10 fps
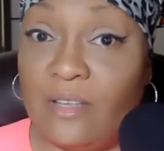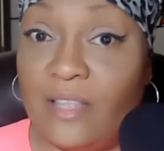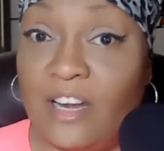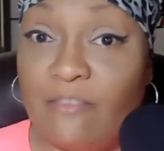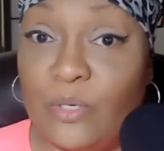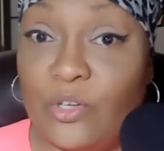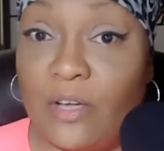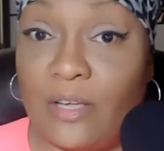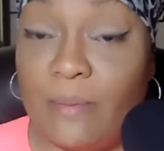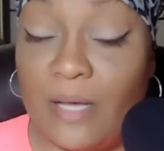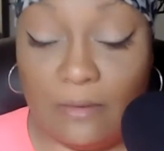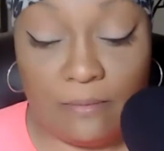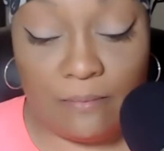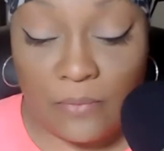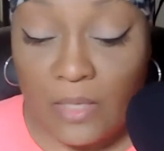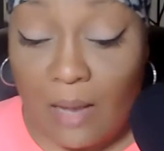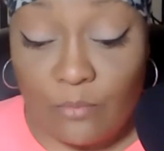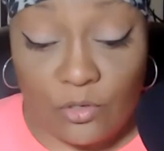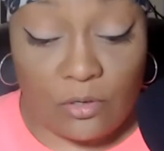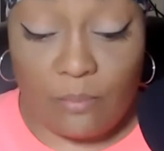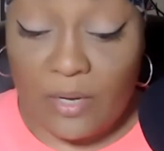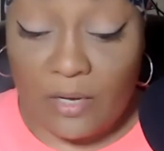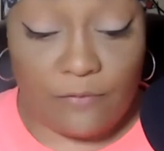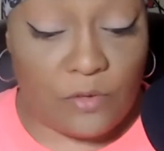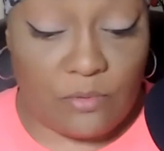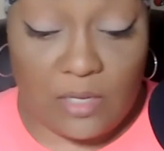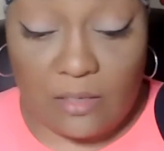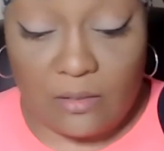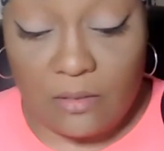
that I've been talking about? I'm just going to pick a few things.